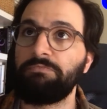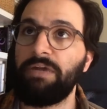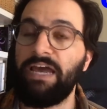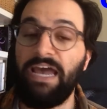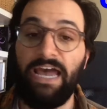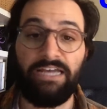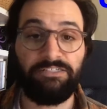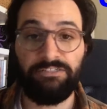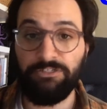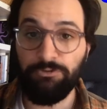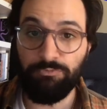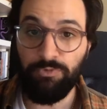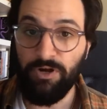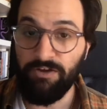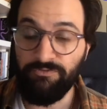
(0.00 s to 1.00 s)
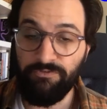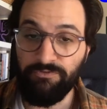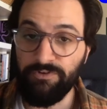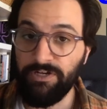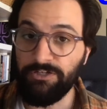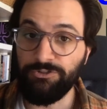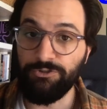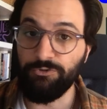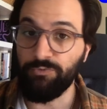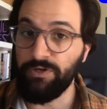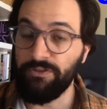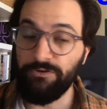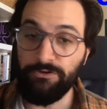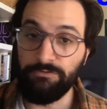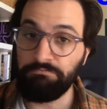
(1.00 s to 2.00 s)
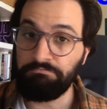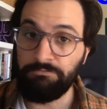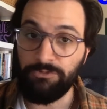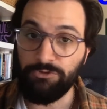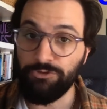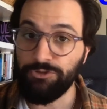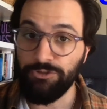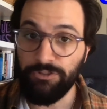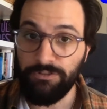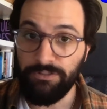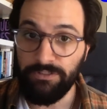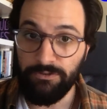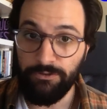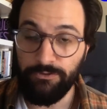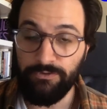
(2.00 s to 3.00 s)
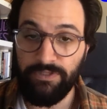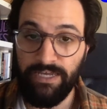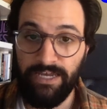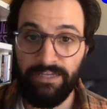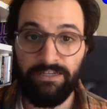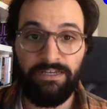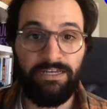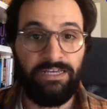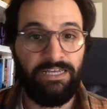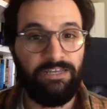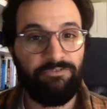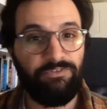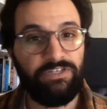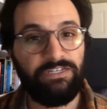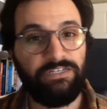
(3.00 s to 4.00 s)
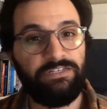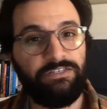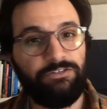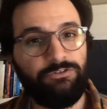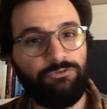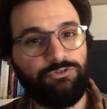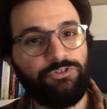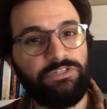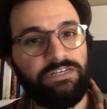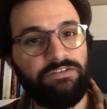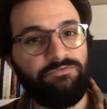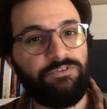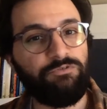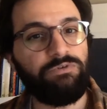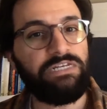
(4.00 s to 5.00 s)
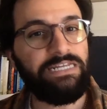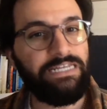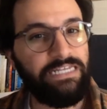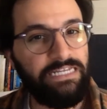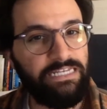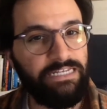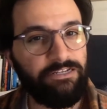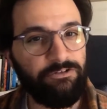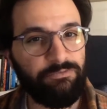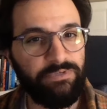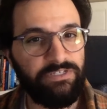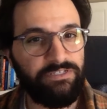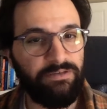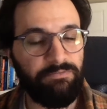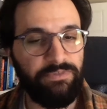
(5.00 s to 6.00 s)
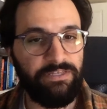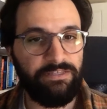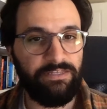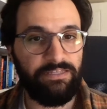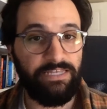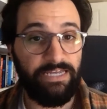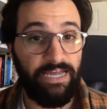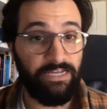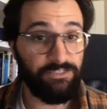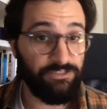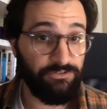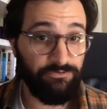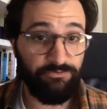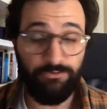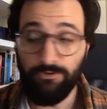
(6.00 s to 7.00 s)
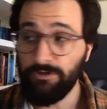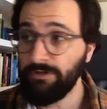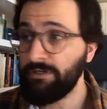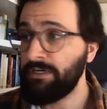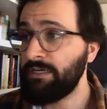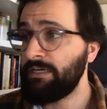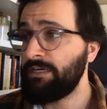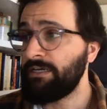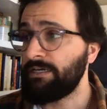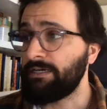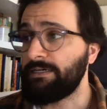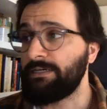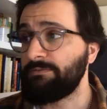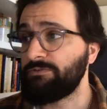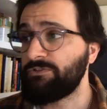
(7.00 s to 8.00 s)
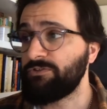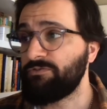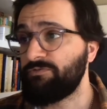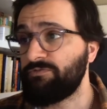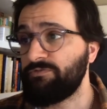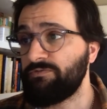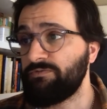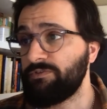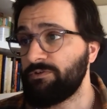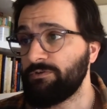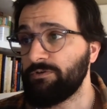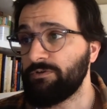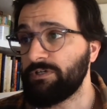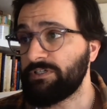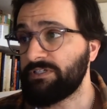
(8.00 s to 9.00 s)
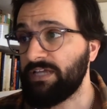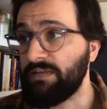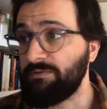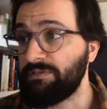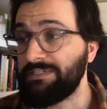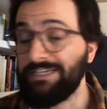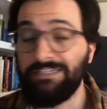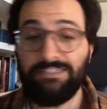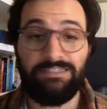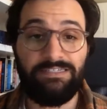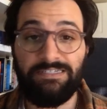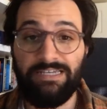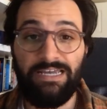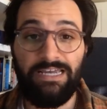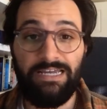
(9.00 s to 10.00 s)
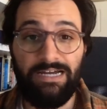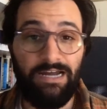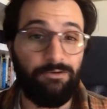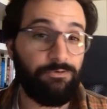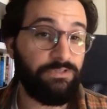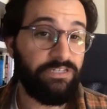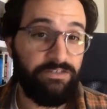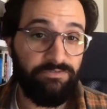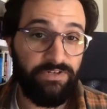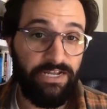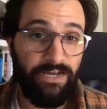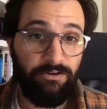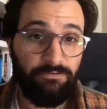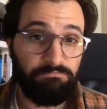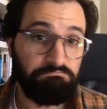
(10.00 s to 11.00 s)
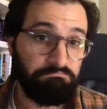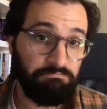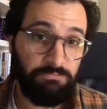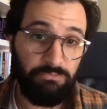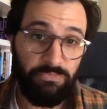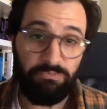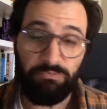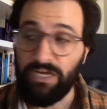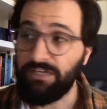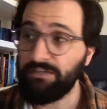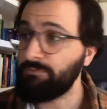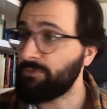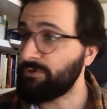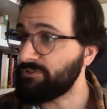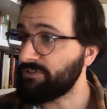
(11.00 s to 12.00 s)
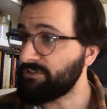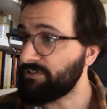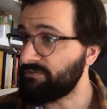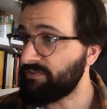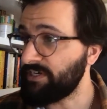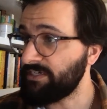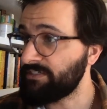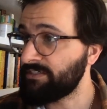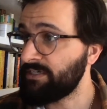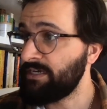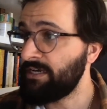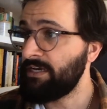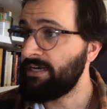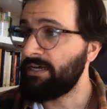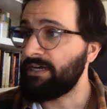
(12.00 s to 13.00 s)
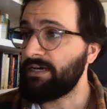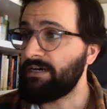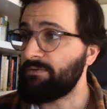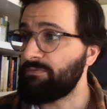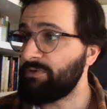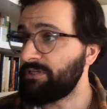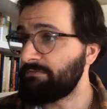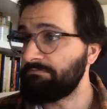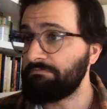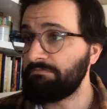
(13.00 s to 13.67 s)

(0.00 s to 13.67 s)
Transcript: ask your prof if you're not sure whether you should include that. Usually if you need it, it'll be something that they ask you for. So if your assignment doesn't say, I would leave it out, would be my personal advice. But